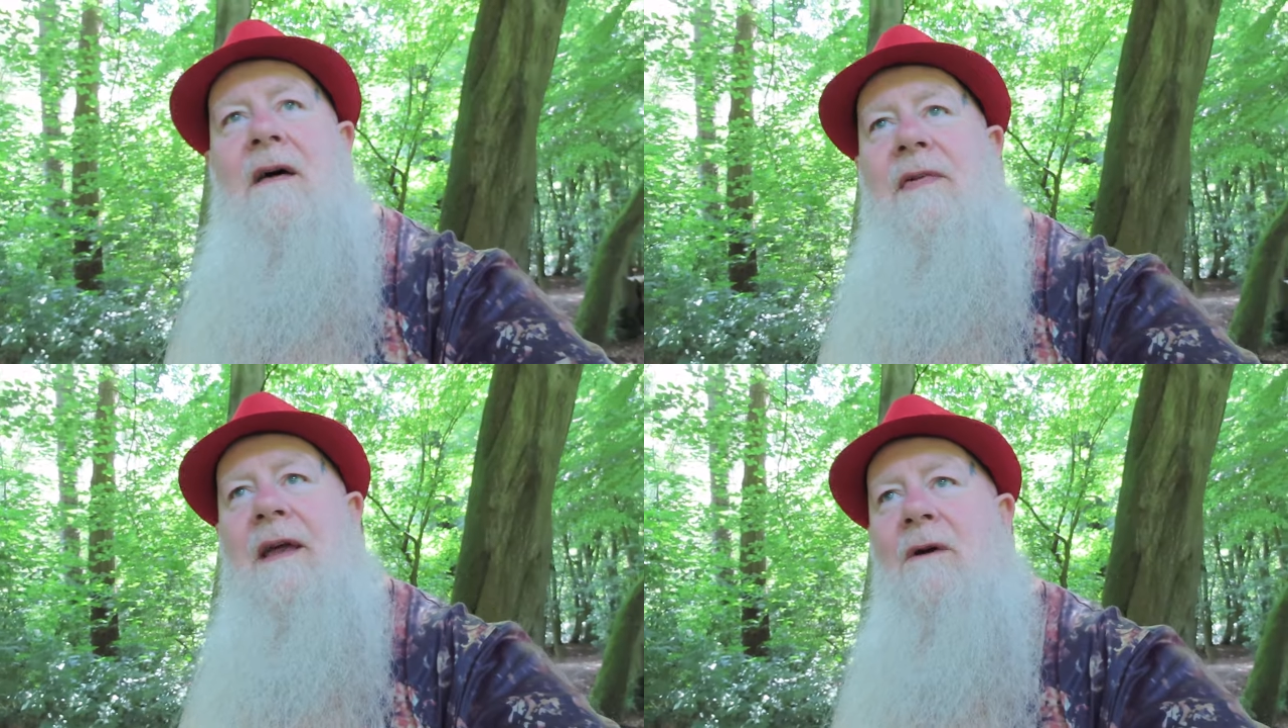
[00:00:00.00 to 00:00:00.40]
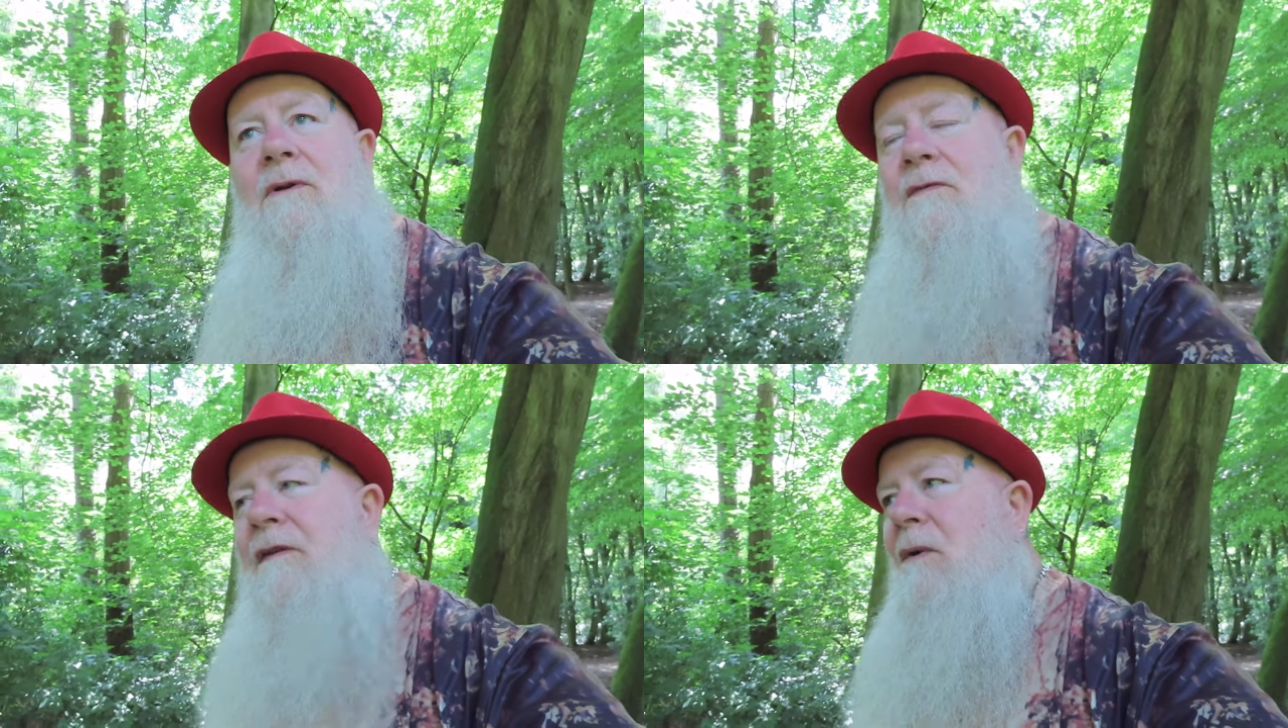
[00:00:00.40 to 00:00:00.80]
Think how
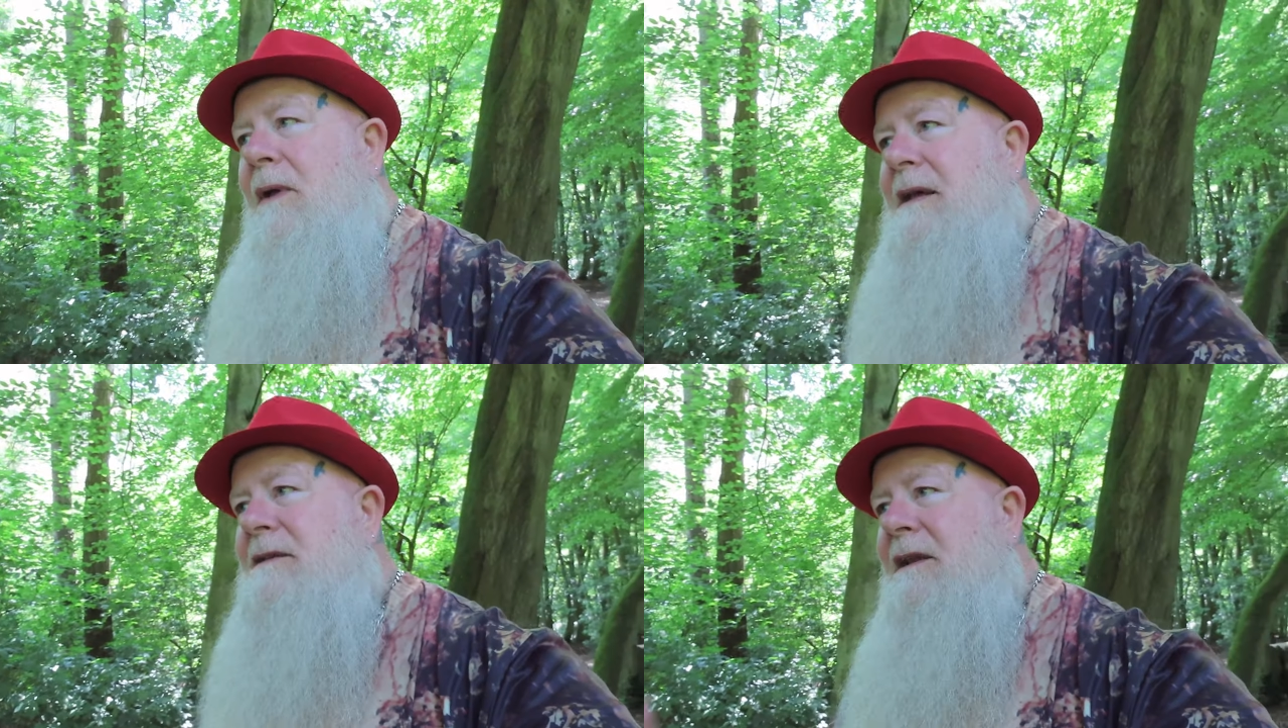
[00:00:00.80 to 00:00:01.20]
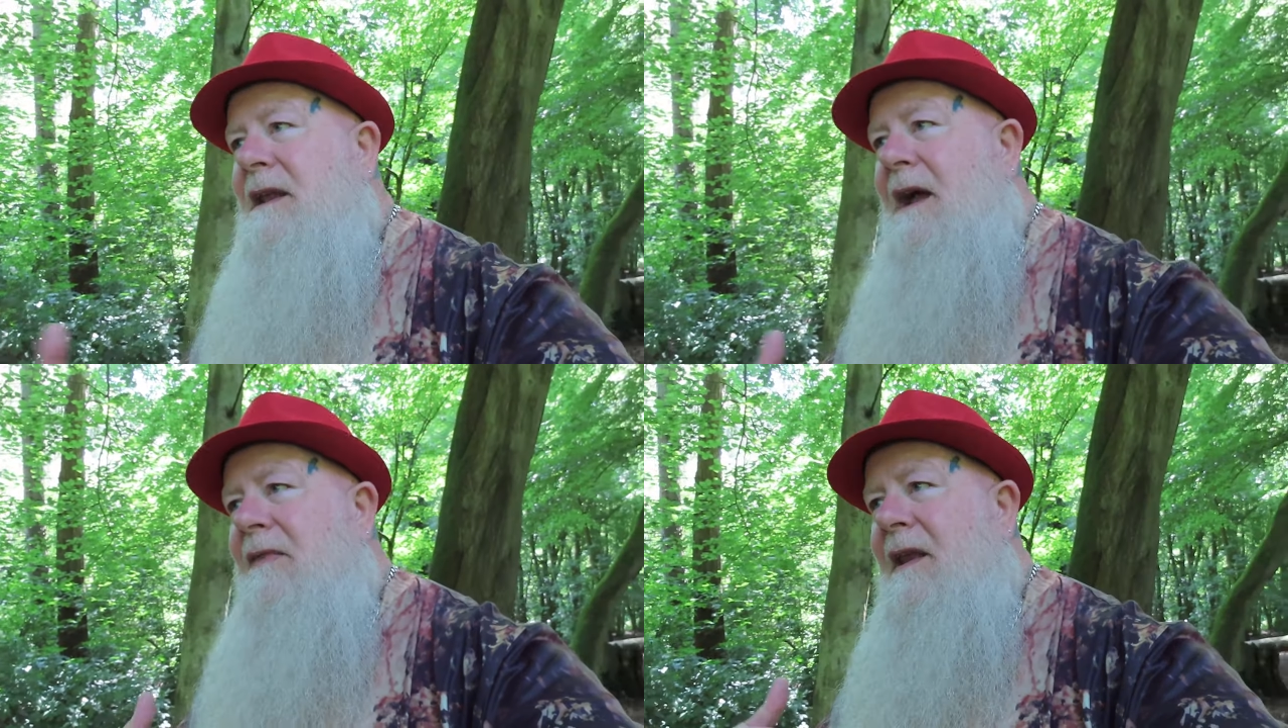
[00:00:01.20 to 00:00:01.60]
you felt
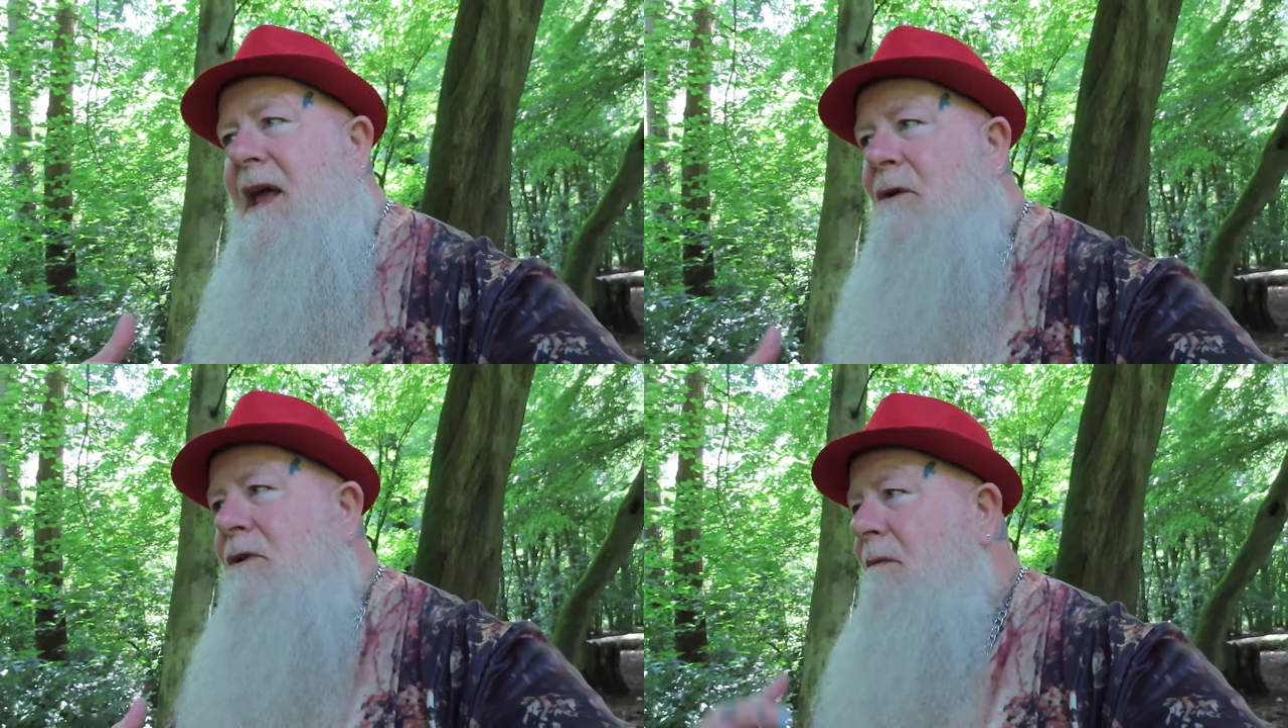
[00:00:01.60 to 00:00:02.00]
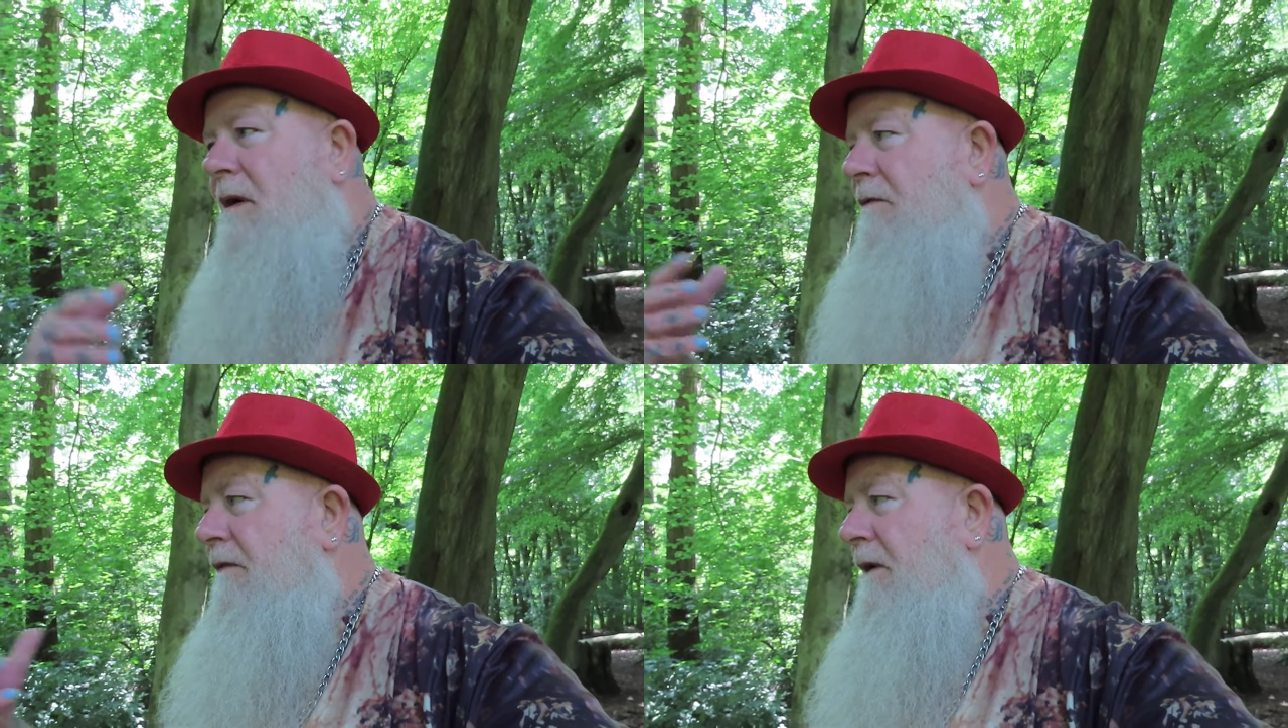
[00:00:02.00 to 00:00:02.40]
yesterday and then how you
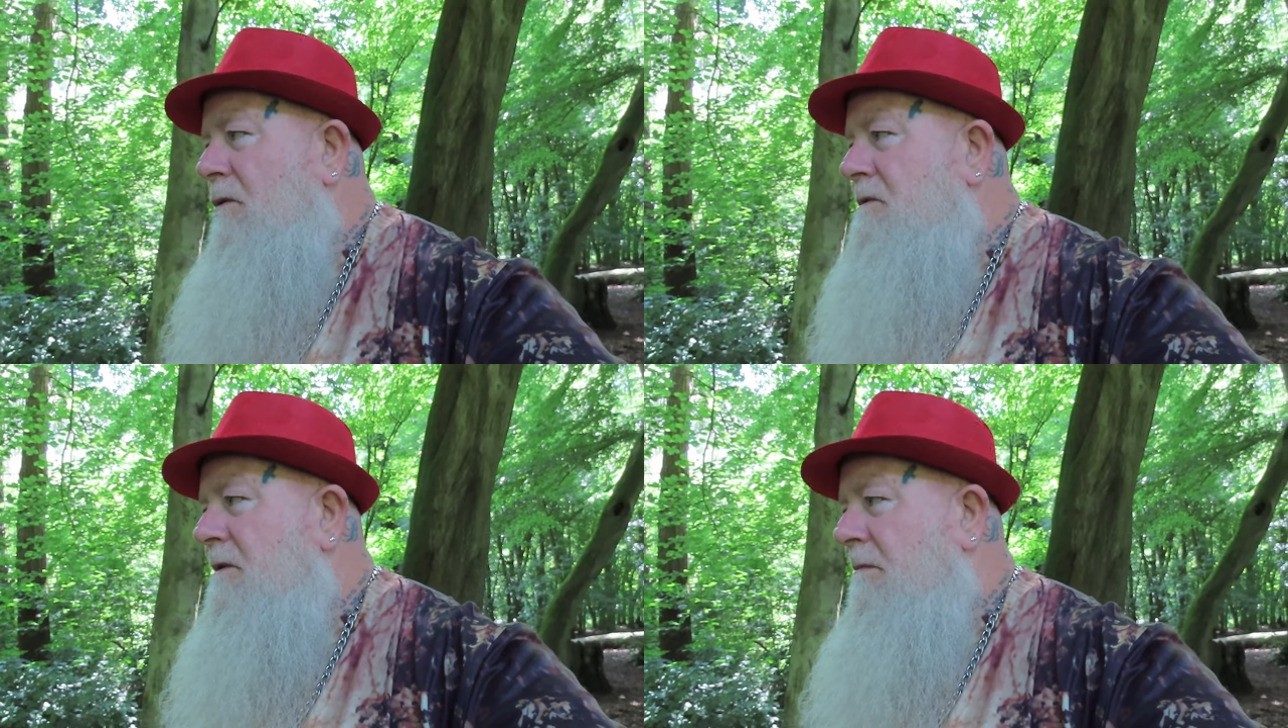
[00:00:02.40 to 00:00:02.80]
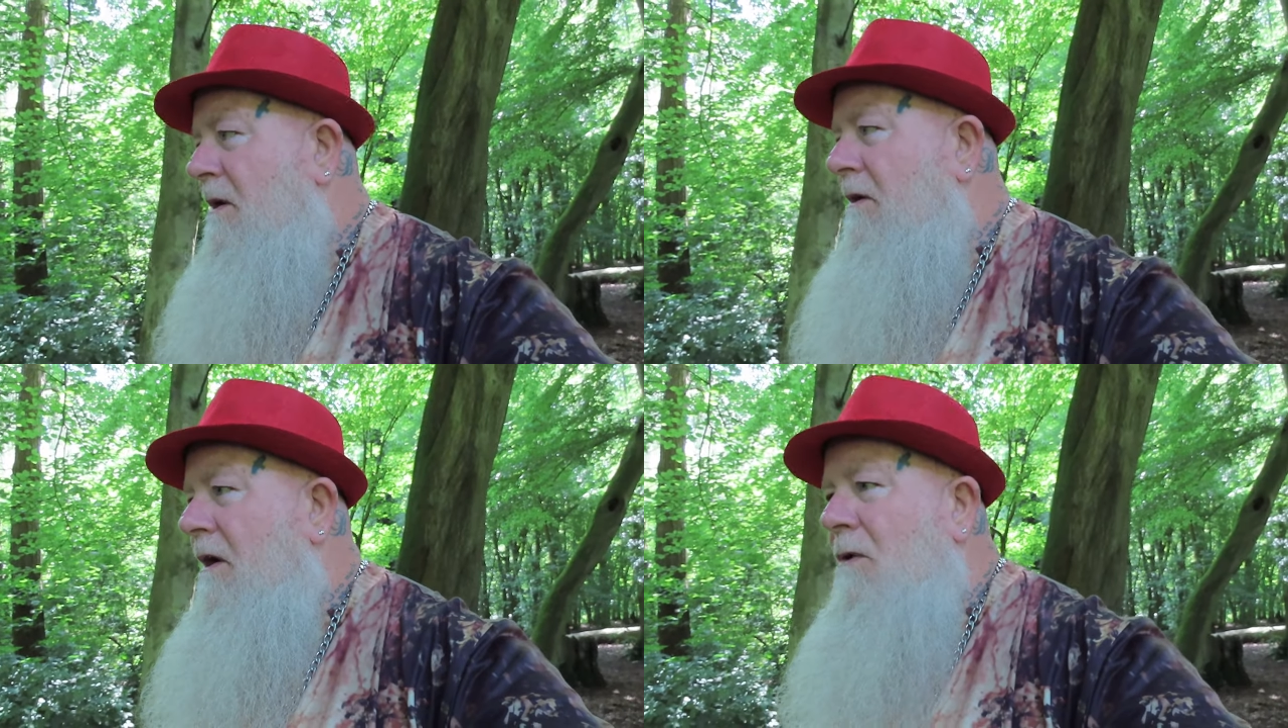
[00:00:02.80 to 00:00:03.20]
might feel
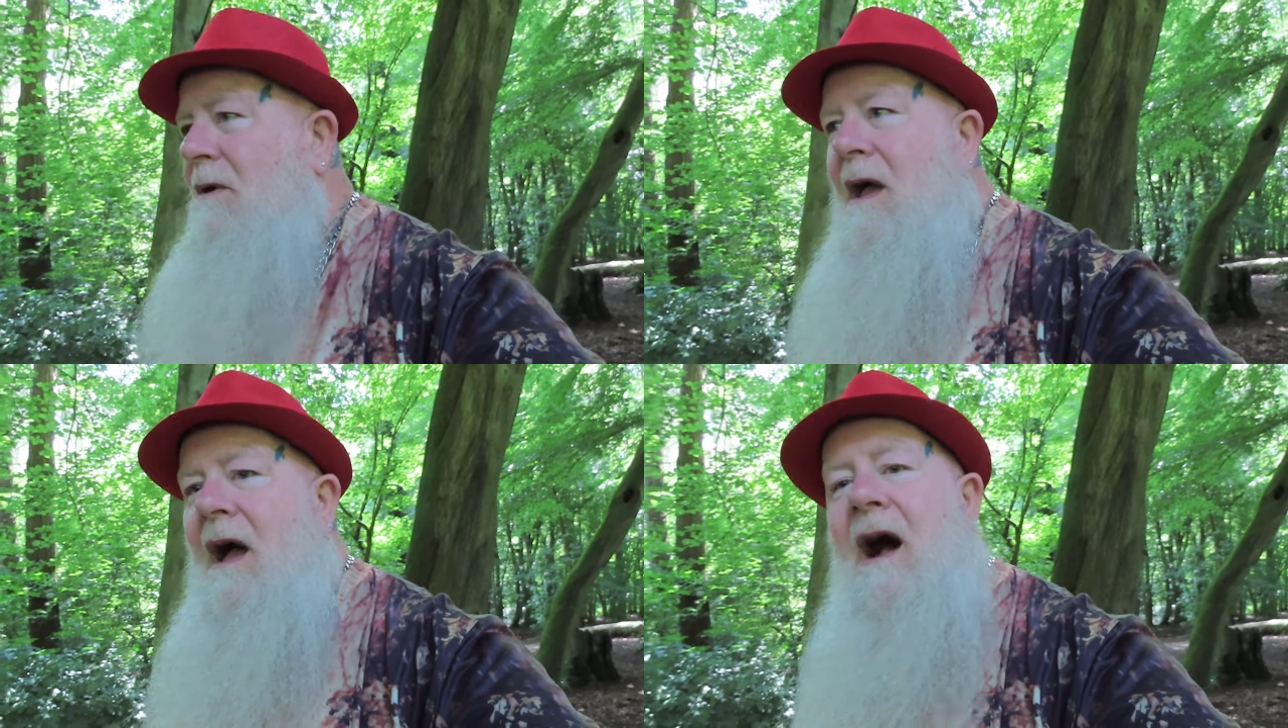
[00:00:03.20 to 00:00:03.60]
tomorrow